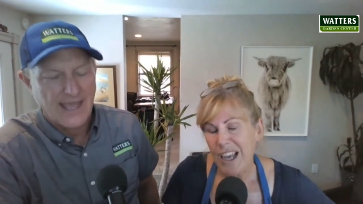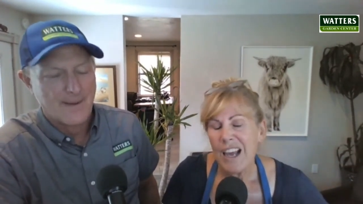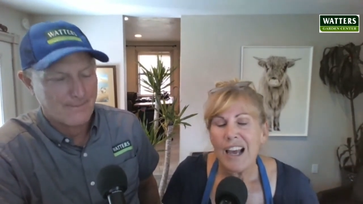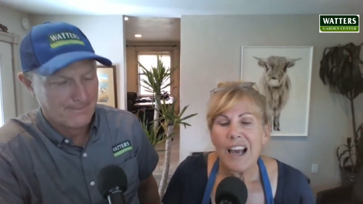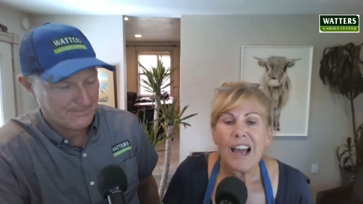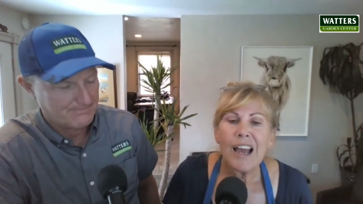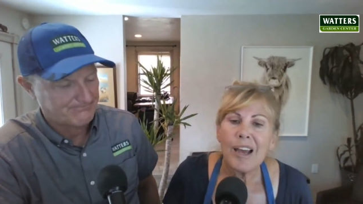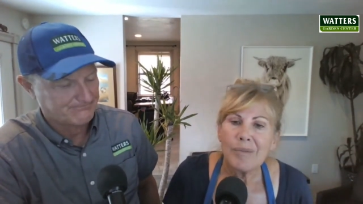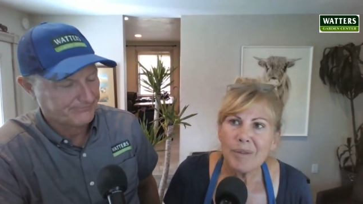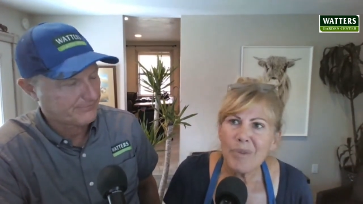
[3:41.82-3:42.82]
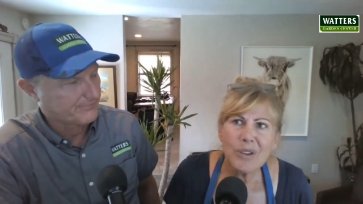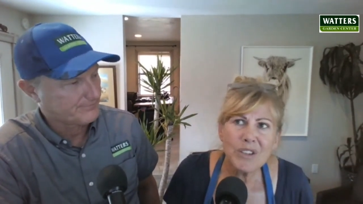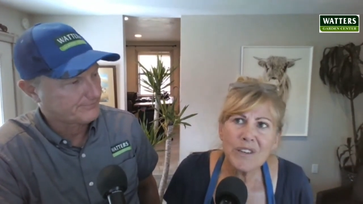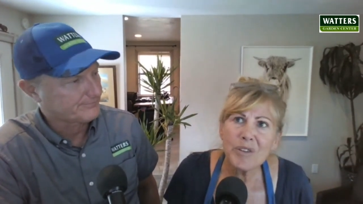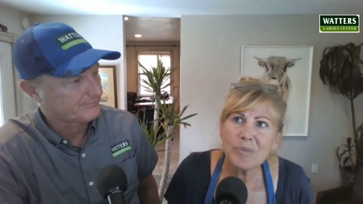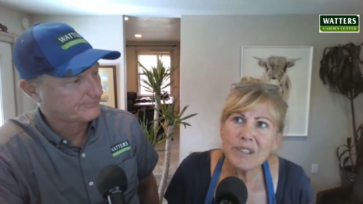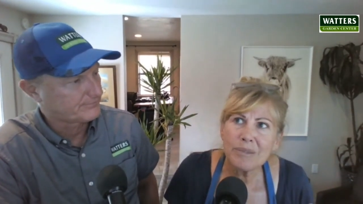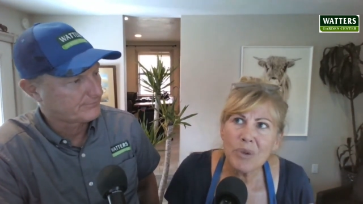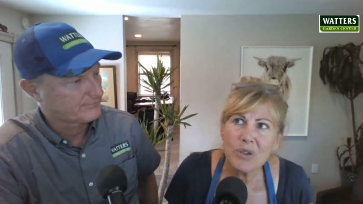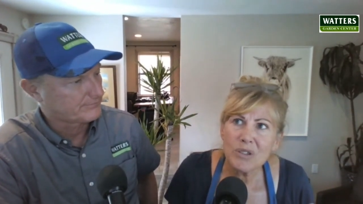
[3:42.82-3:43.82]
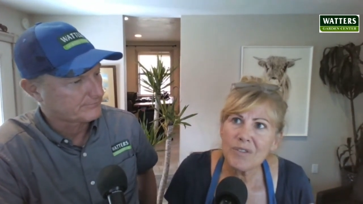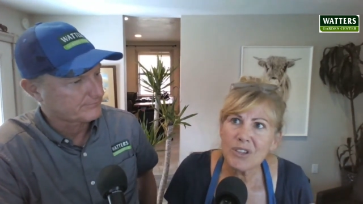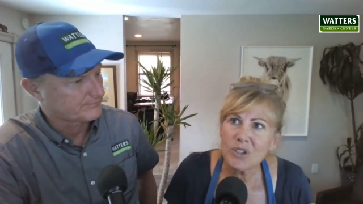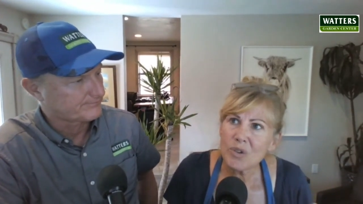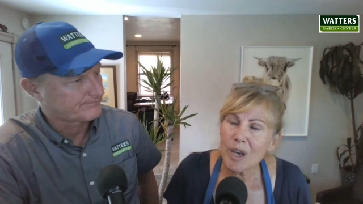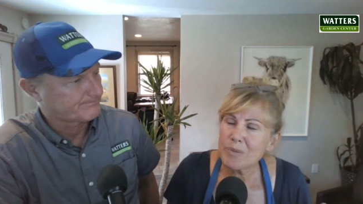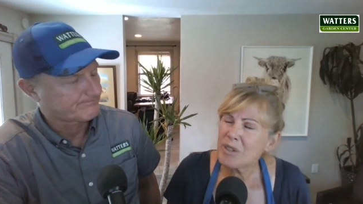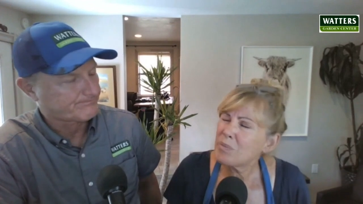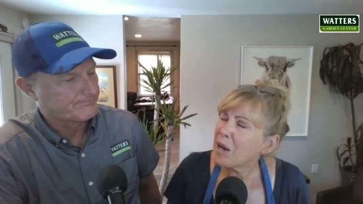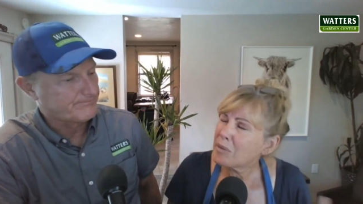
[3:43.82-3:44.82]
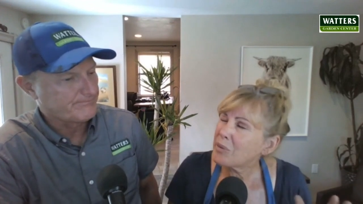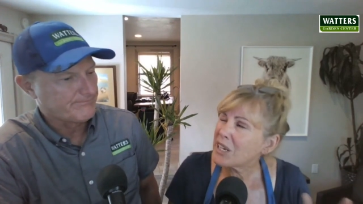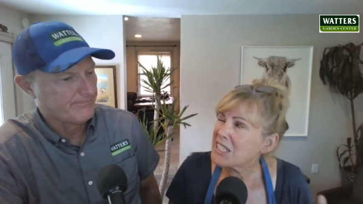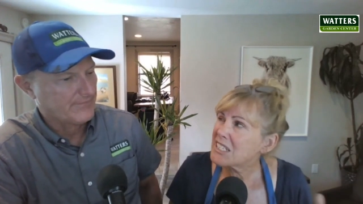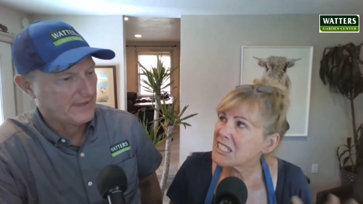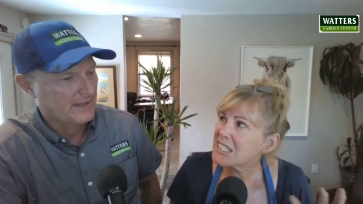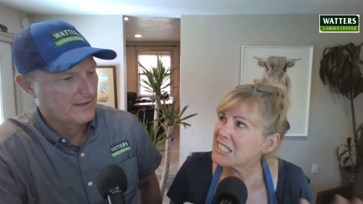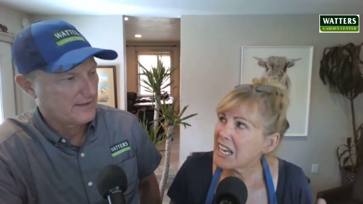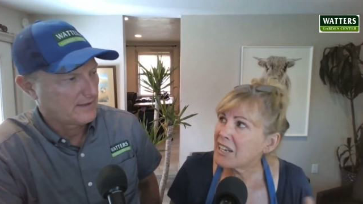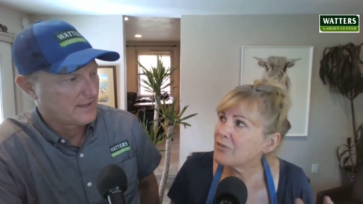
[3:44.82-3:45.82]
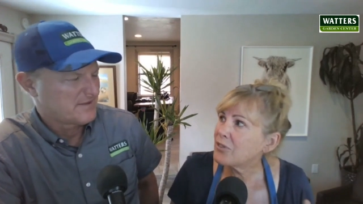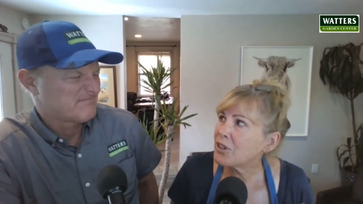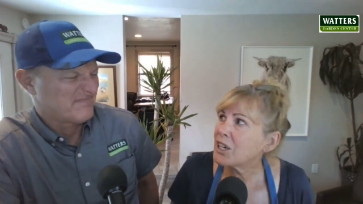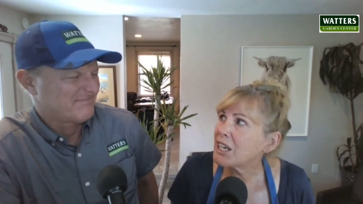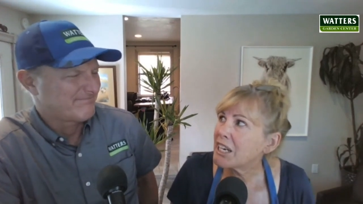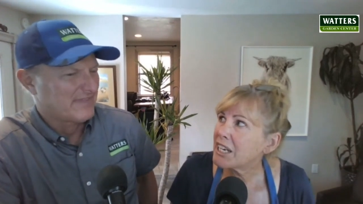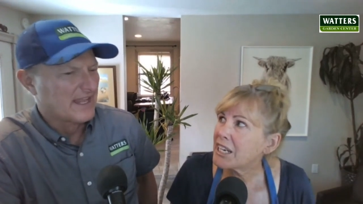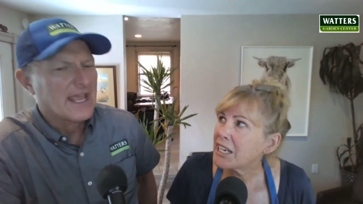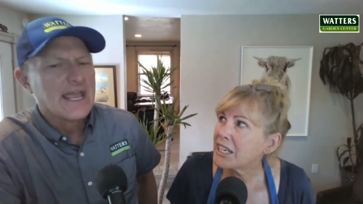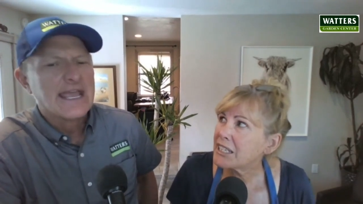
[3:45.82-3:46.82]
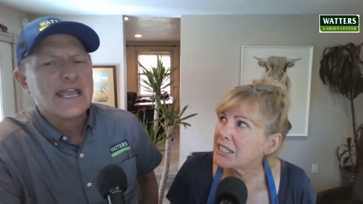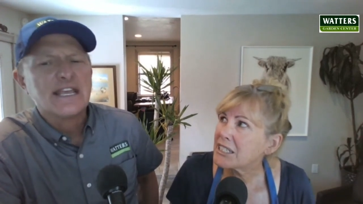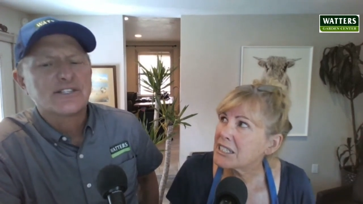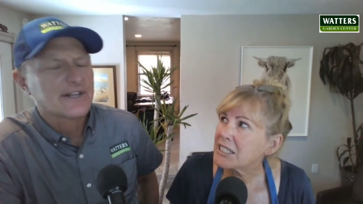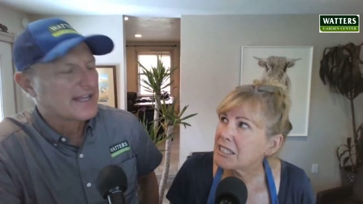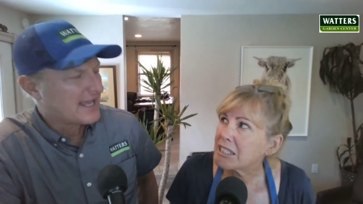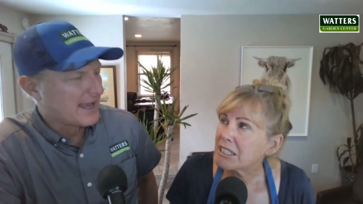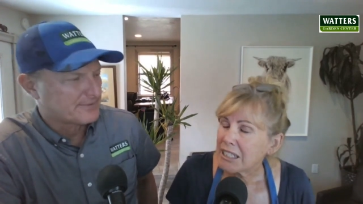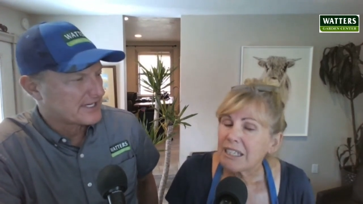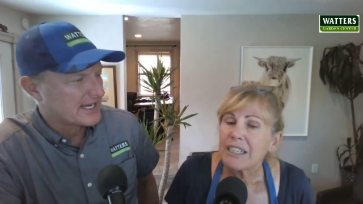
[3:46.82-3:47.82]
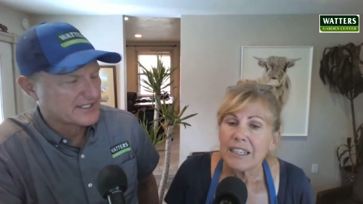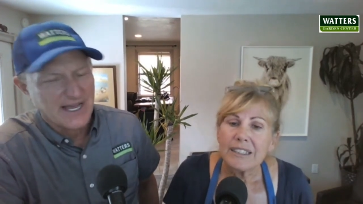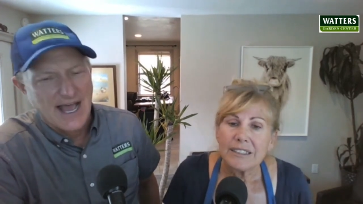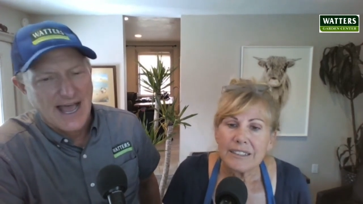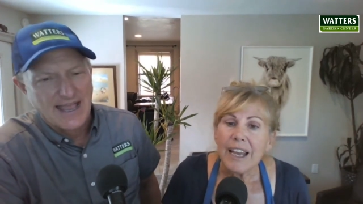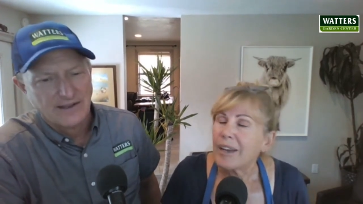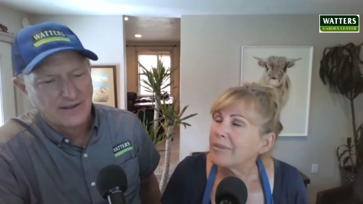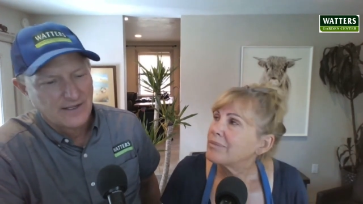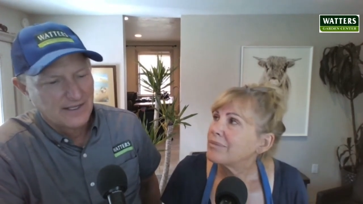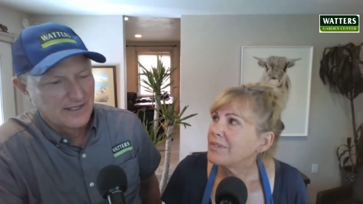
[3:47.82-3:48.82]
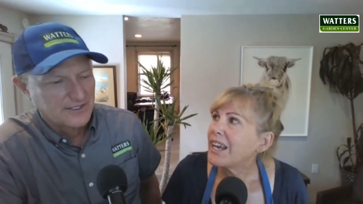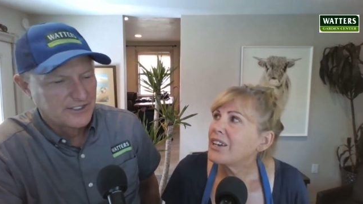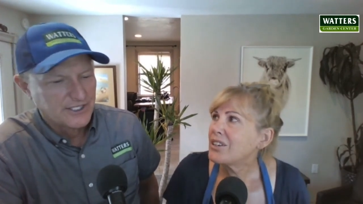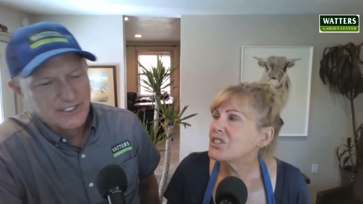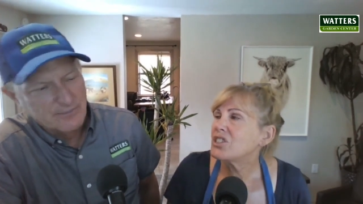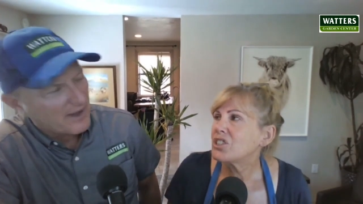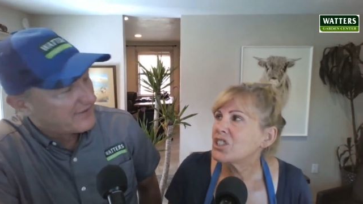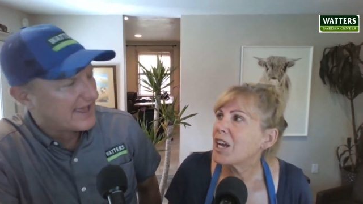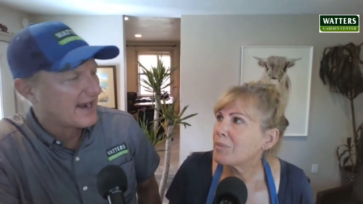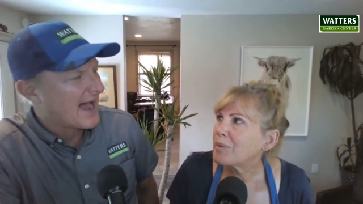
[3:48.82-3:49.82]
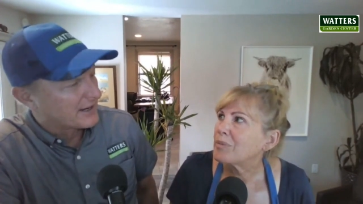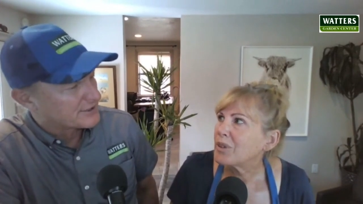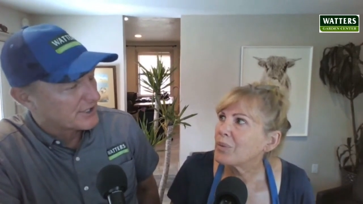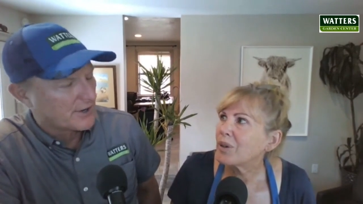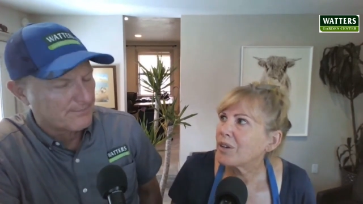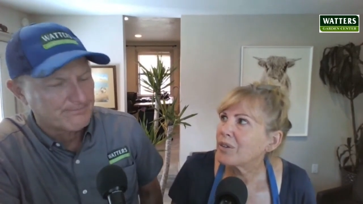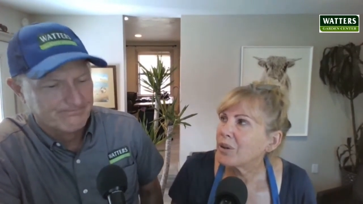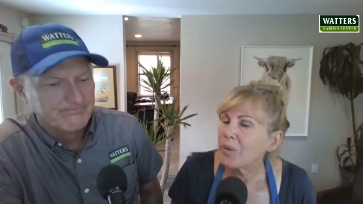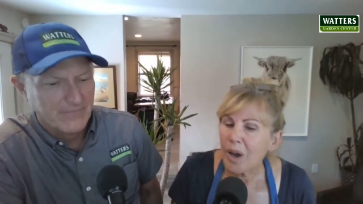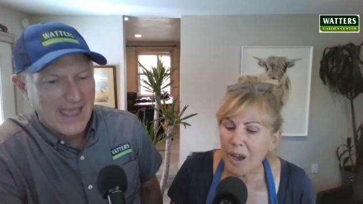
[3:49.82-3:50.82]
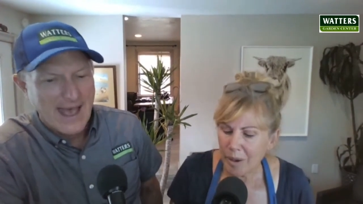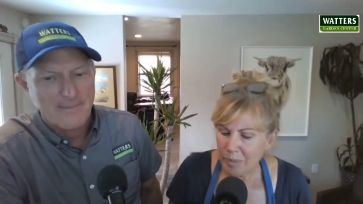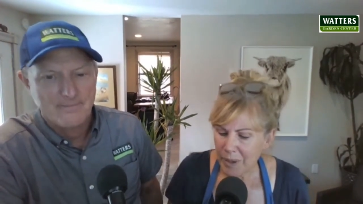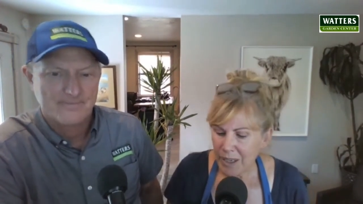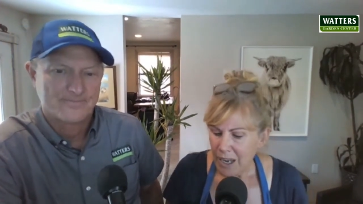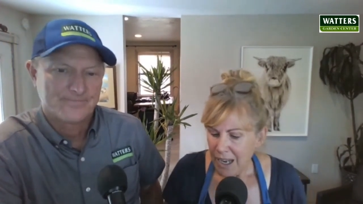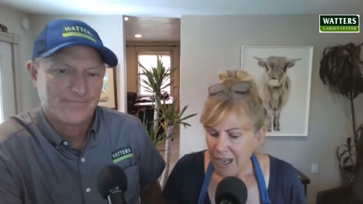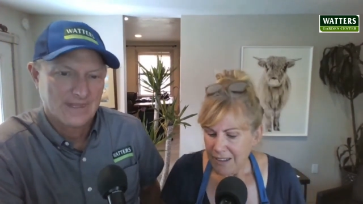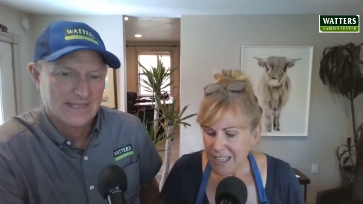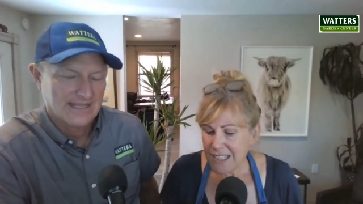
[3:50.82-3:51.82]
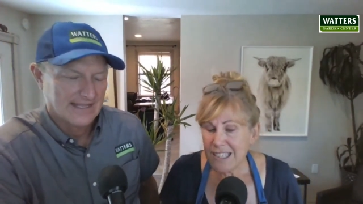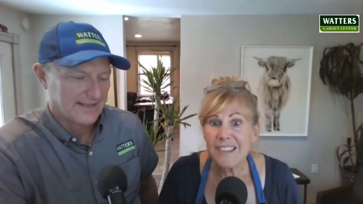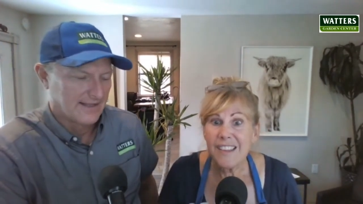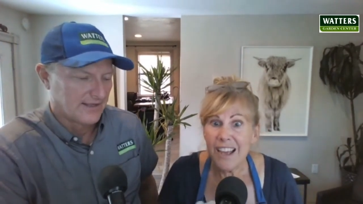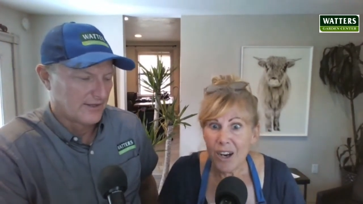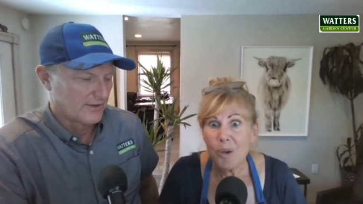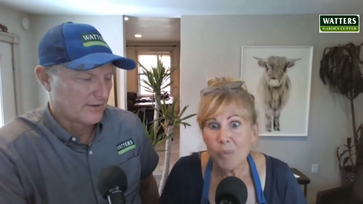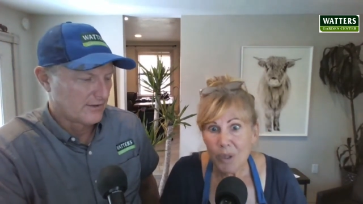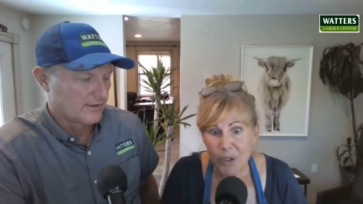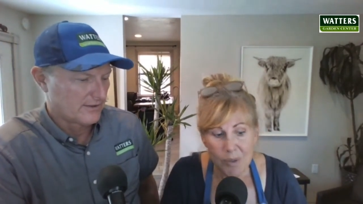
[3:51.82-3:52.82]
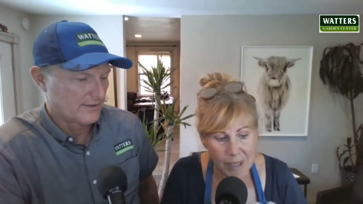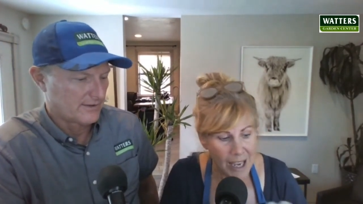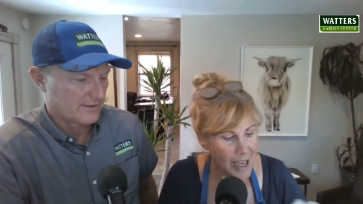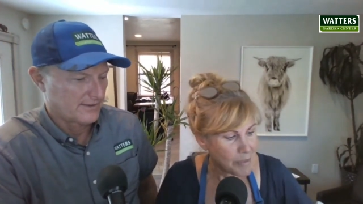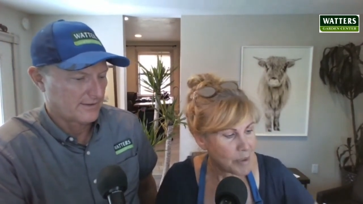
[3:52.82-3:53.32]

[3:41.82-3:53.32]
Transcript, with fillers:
Speaker 1: Yeah. Um, and most of them, most of the shrubs are probably what a six to eight foot easily
Speaker 2: kept chest high. Yeah
Speaker 1: yeah, just above head high or so. Whatever you want. Yeah. But this is their bloom time.